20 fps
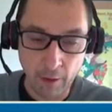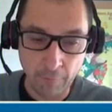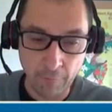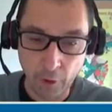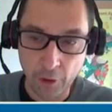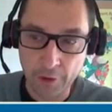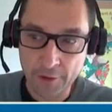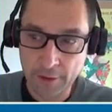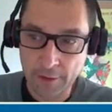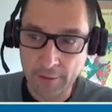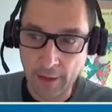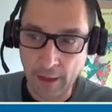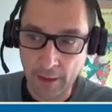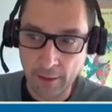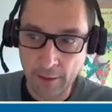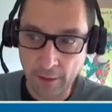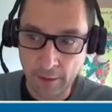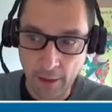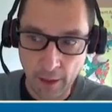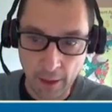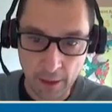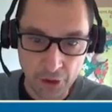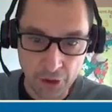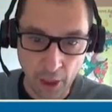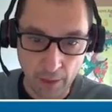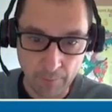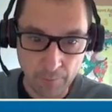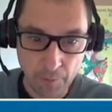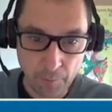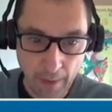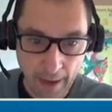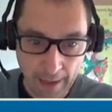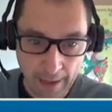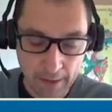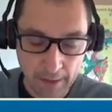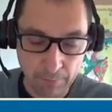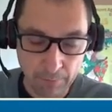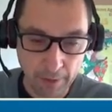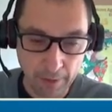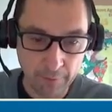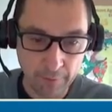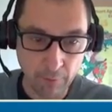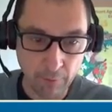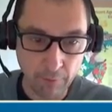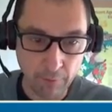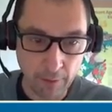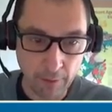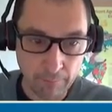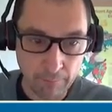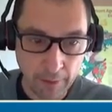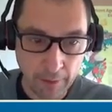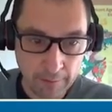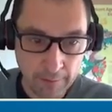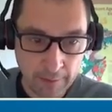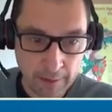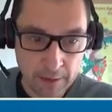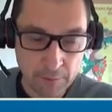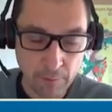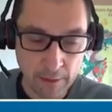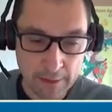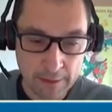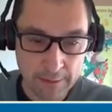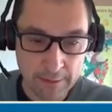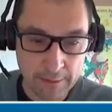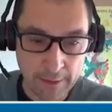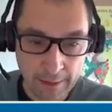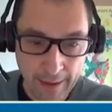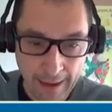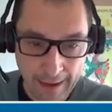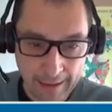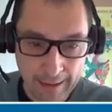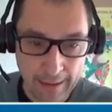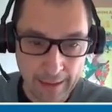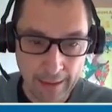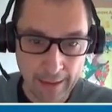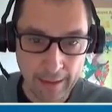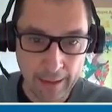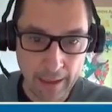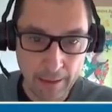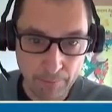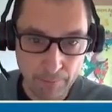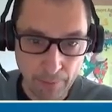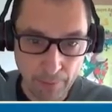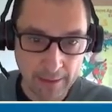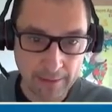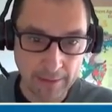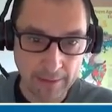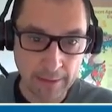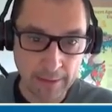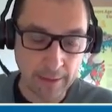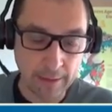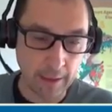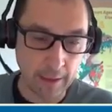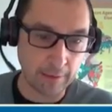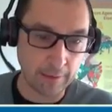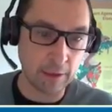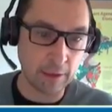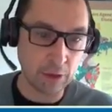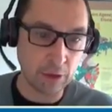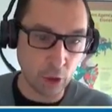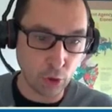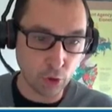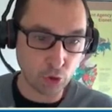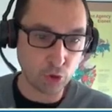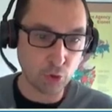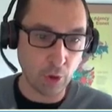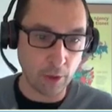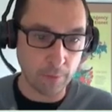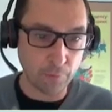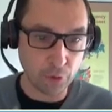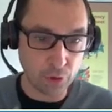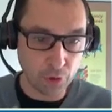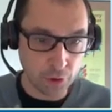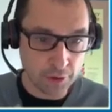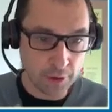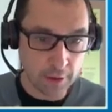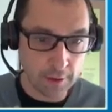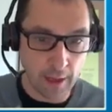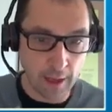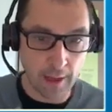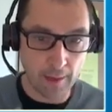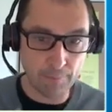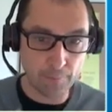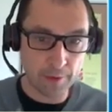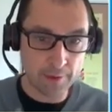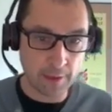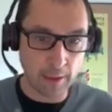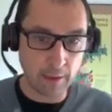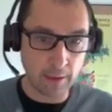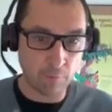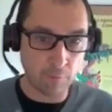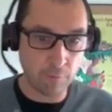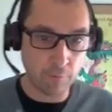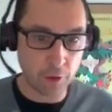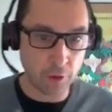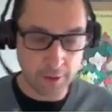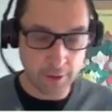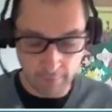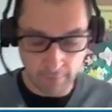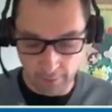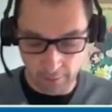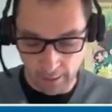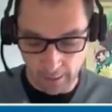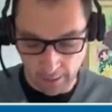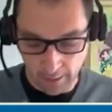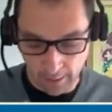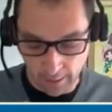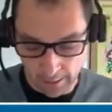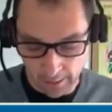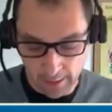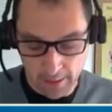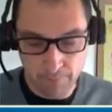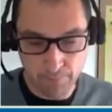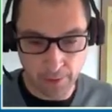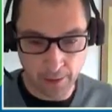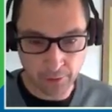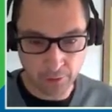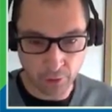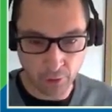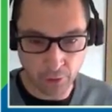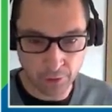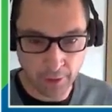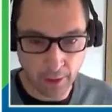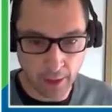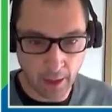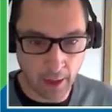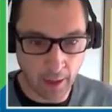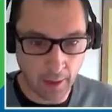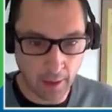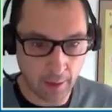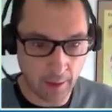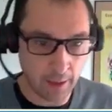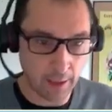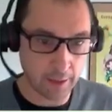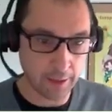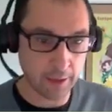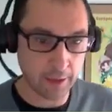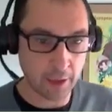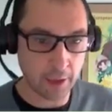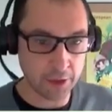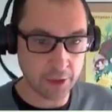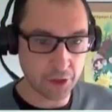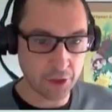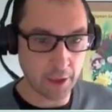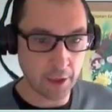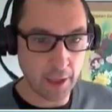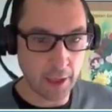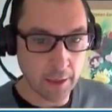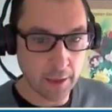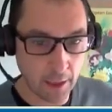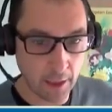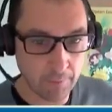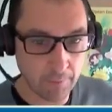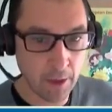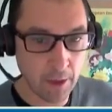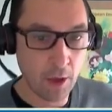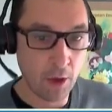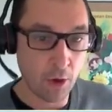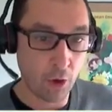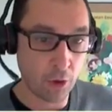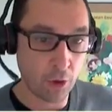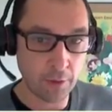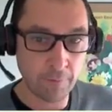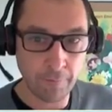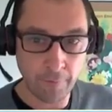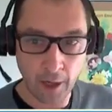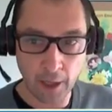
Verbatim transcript: Of course, it then uh, jumped back, but, but this was directly impacting the, the those who are producing the apples and of course having an uh, impact on the uh, agriculture income or the